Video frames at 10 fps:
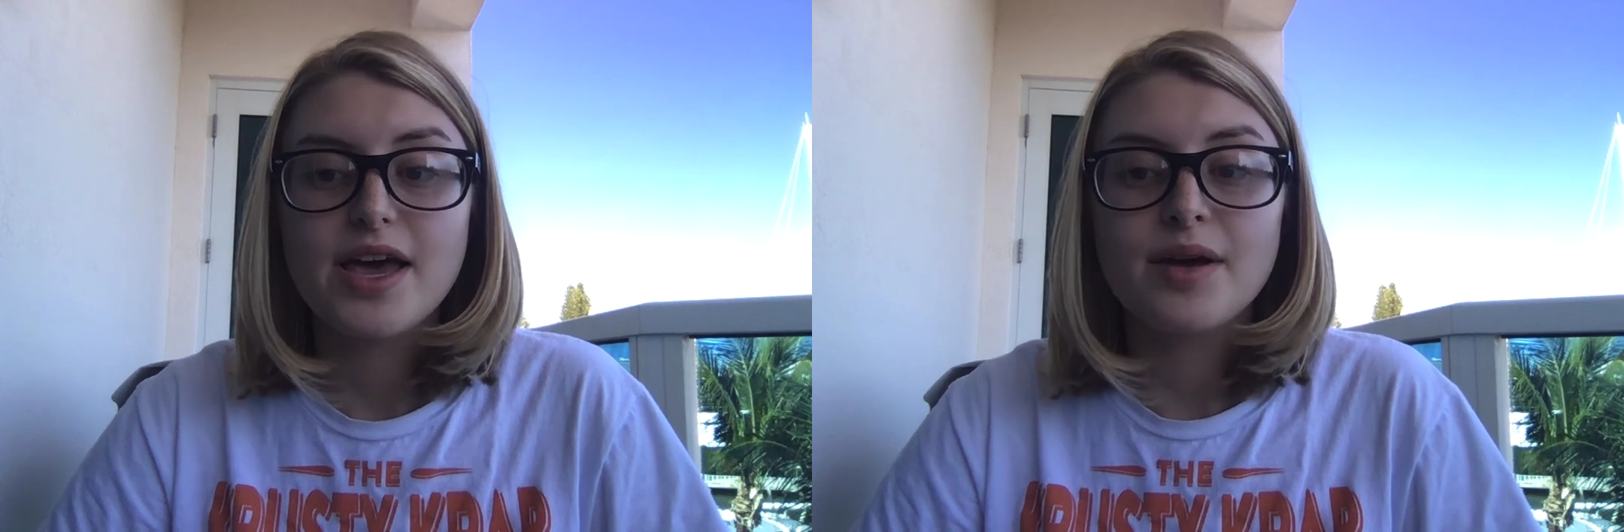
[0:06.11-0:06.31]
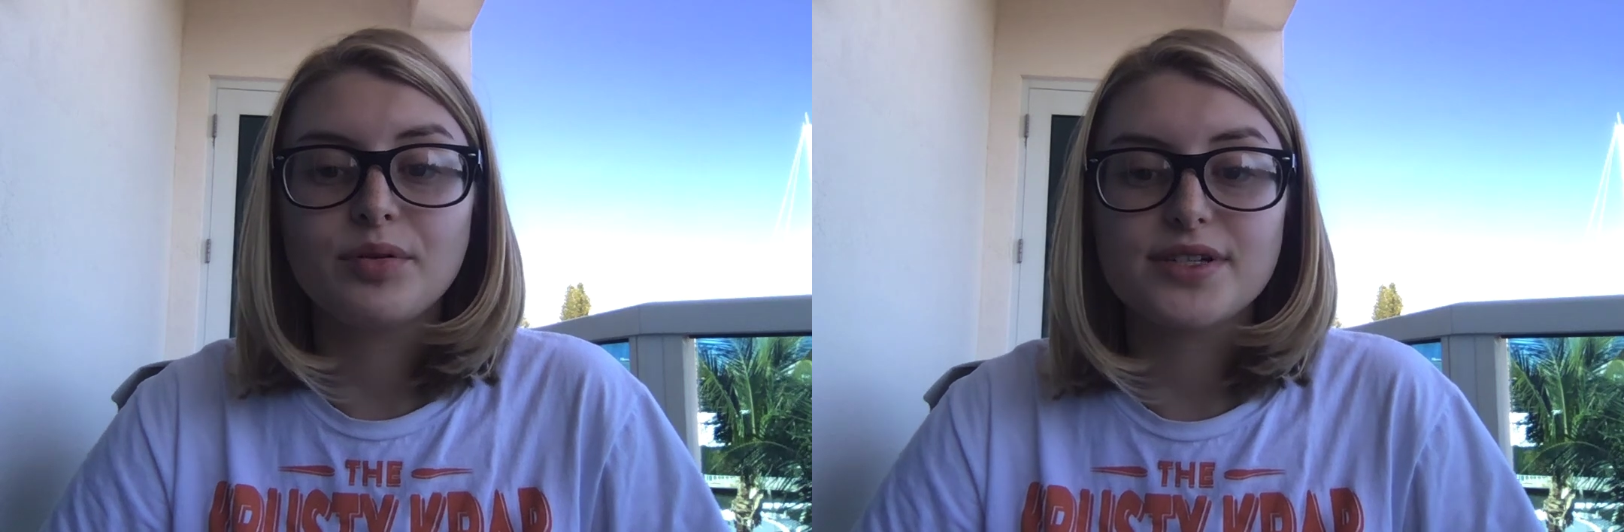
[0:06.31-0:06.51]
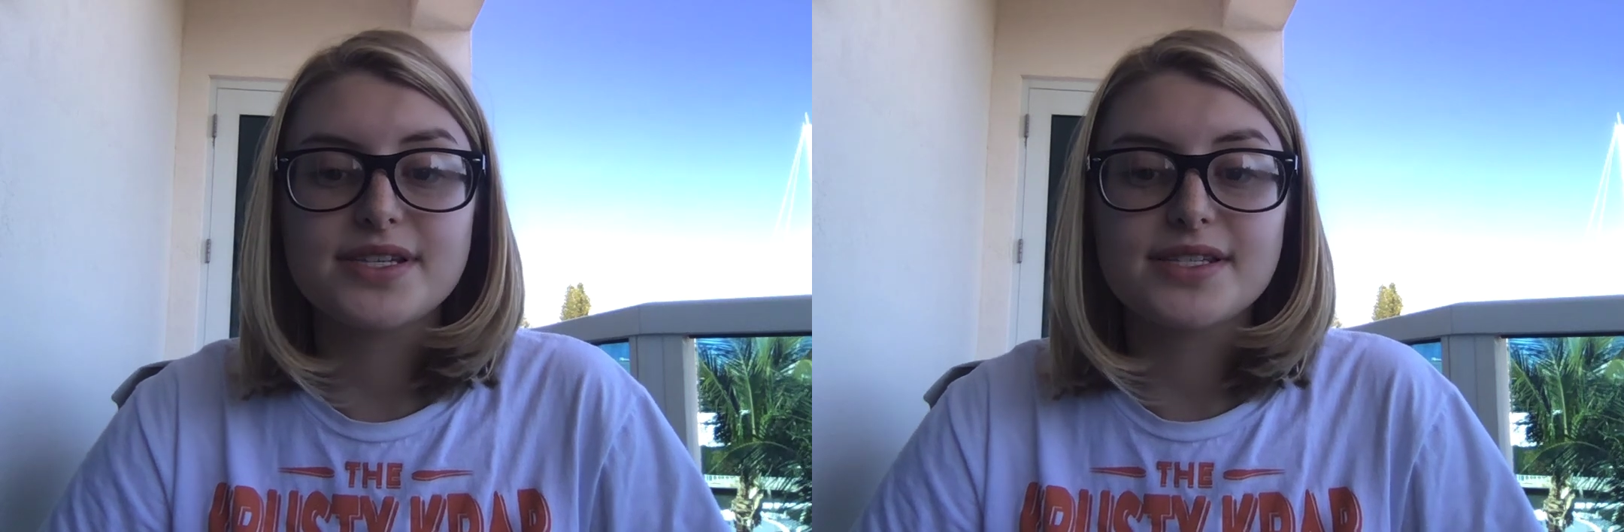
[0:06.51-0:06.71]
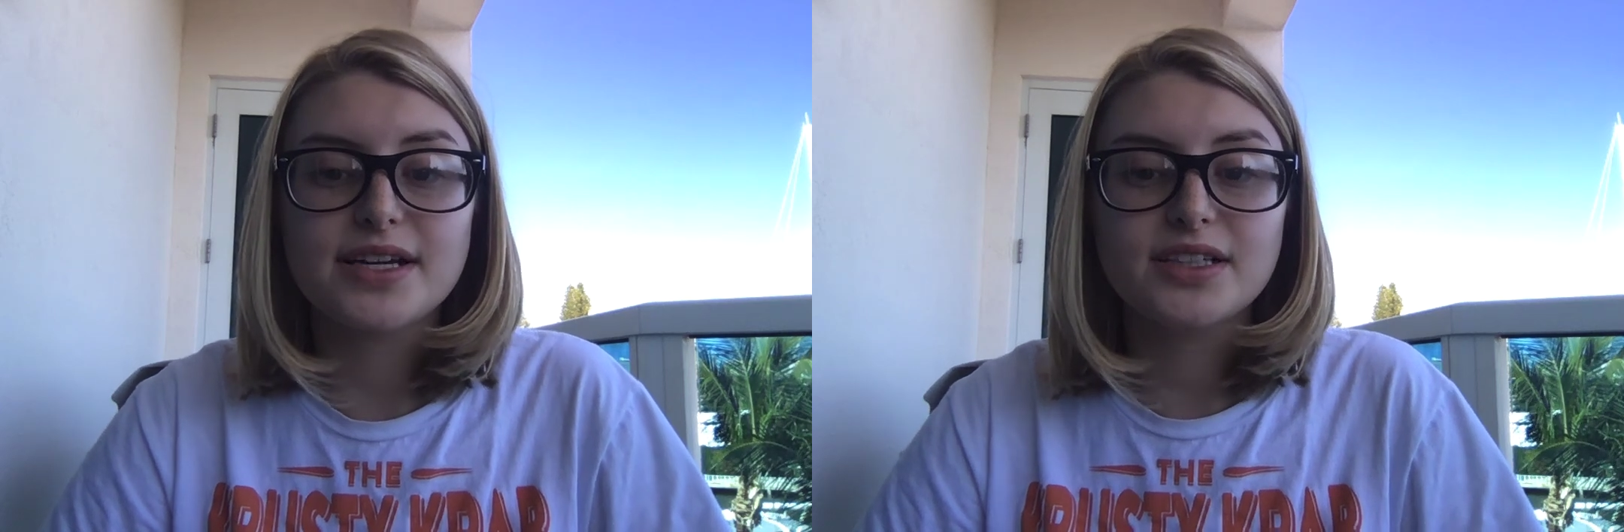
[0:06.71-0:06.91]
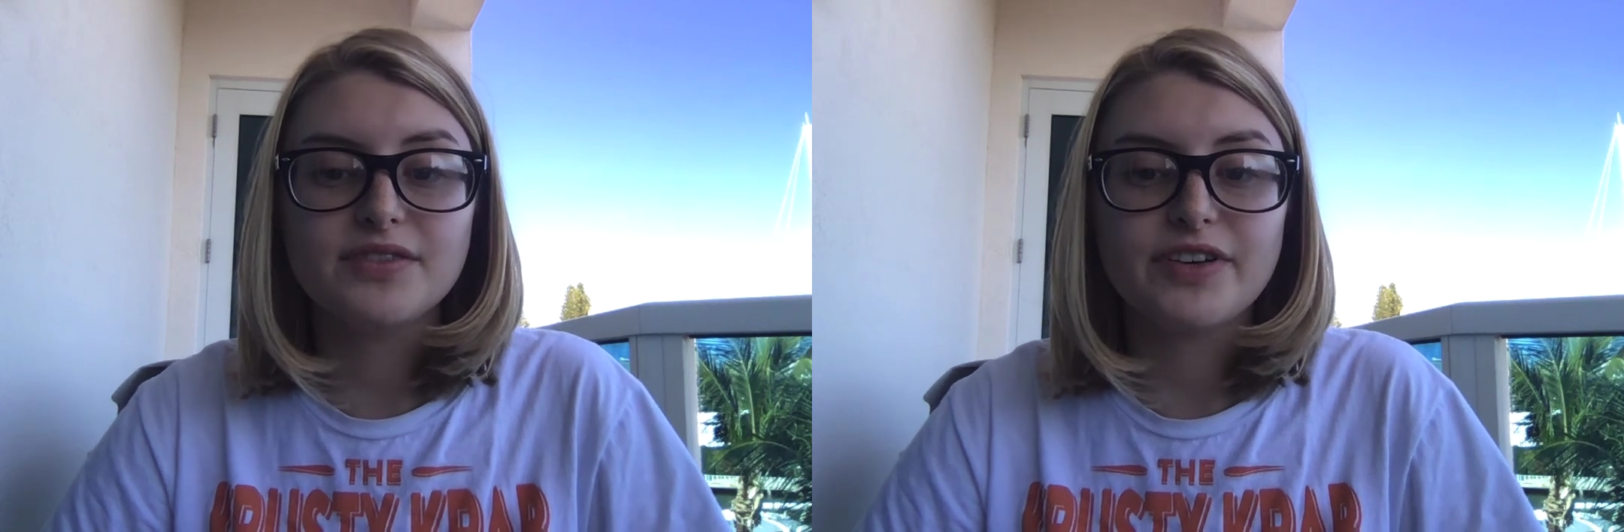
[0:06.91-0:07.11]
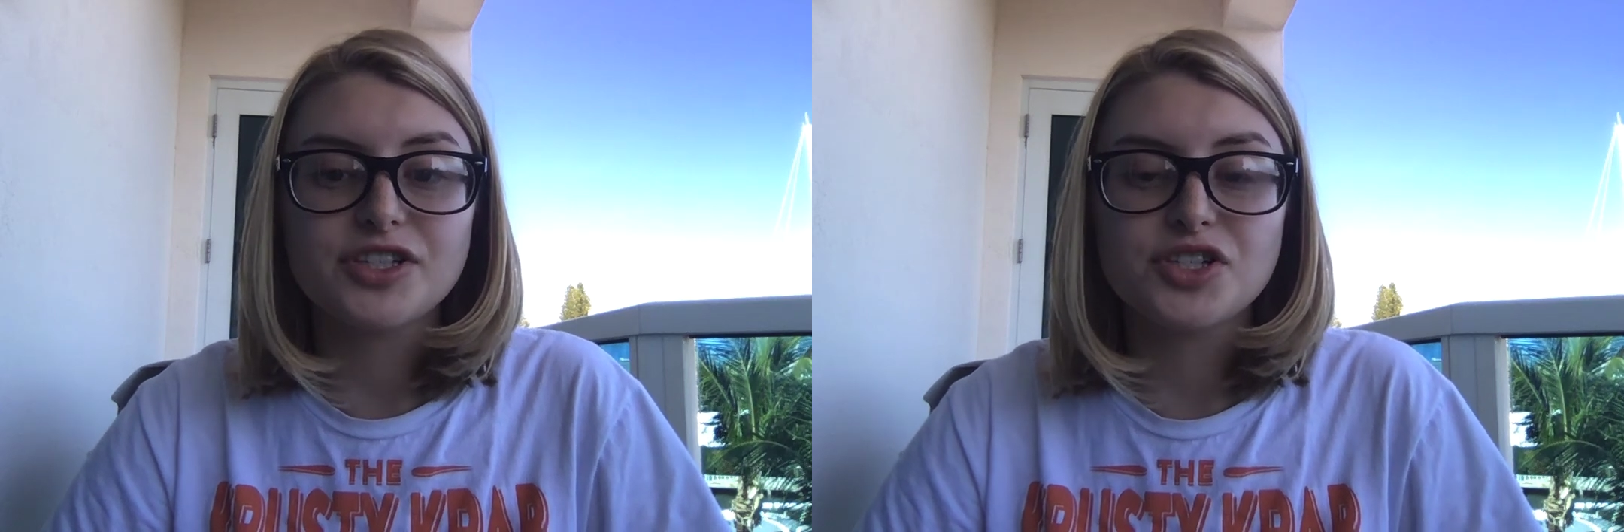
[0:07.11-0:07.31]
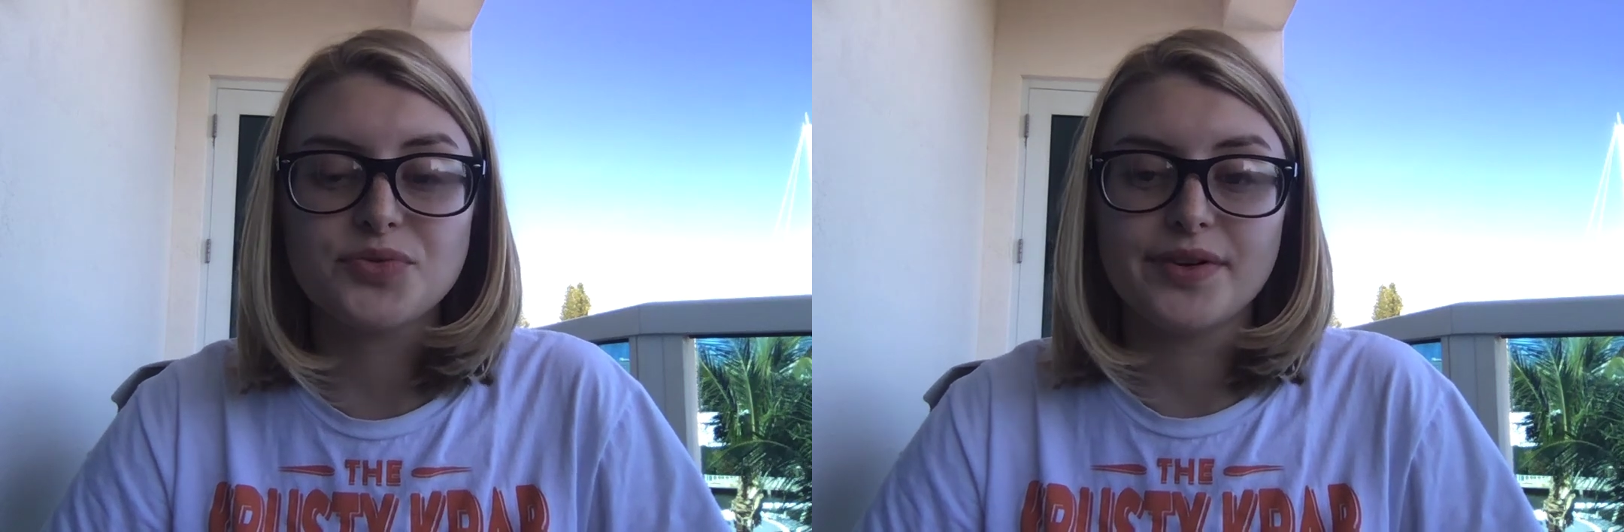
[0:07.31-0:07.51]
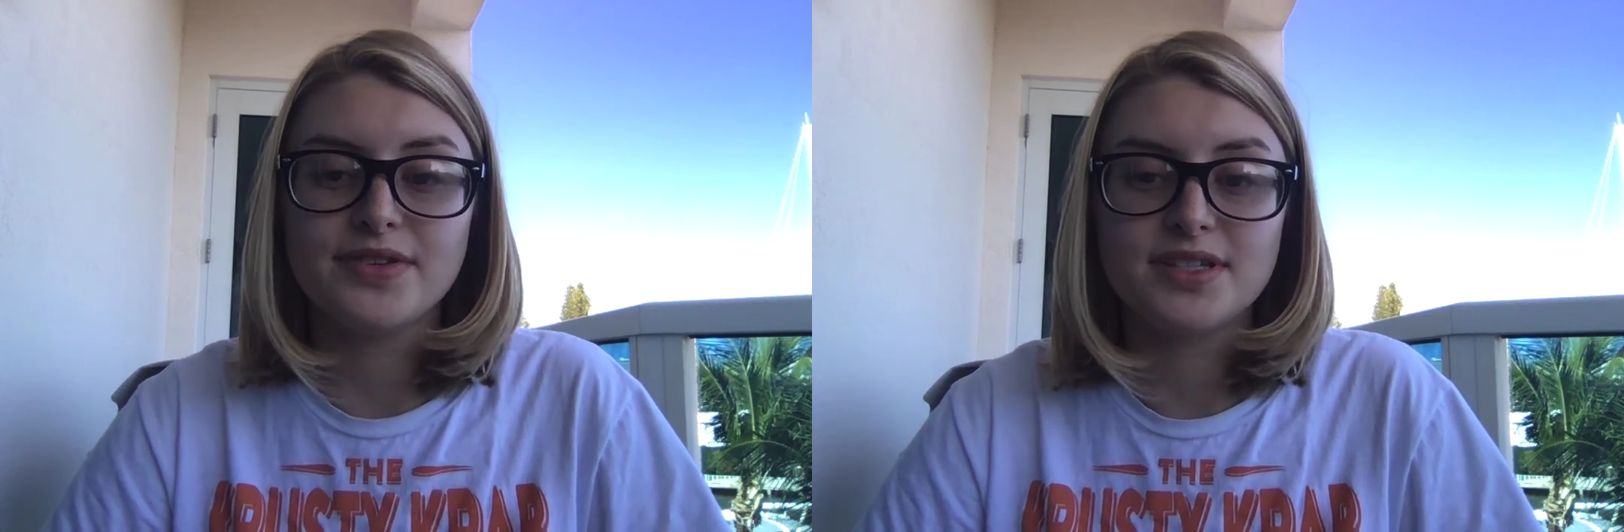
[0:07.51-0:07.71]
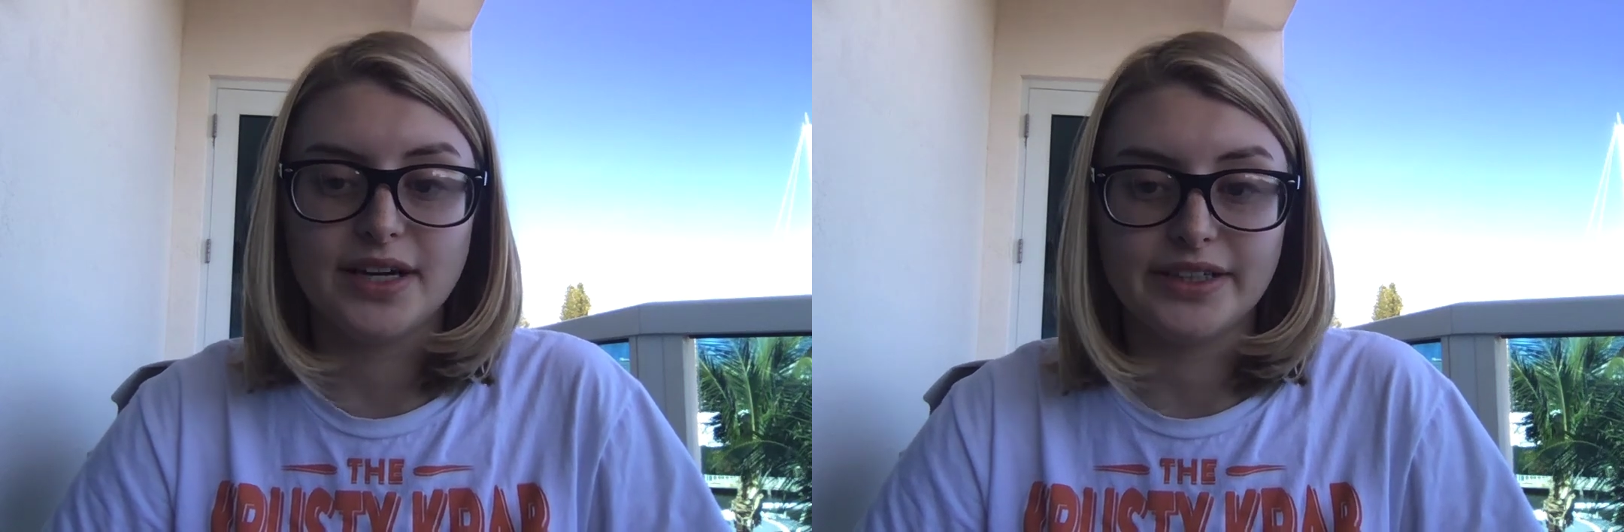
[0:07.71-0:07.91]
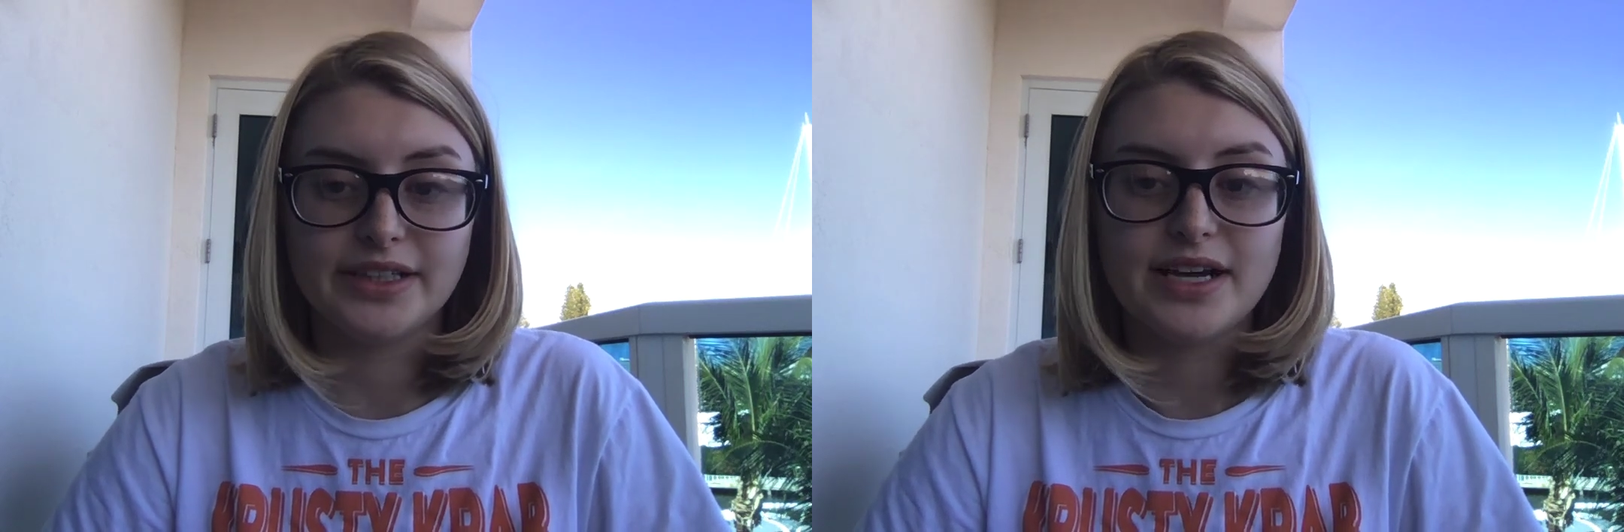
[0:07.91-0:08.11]
employs aesthetic conventions we've
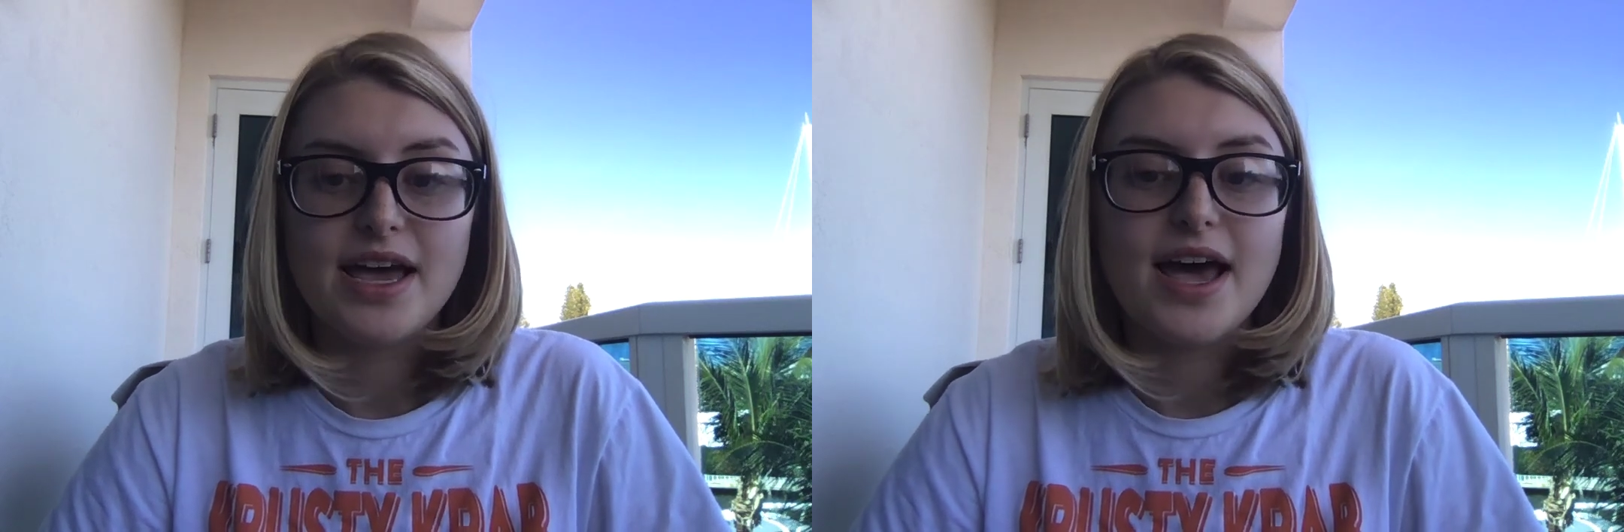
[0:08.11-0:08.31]
studied,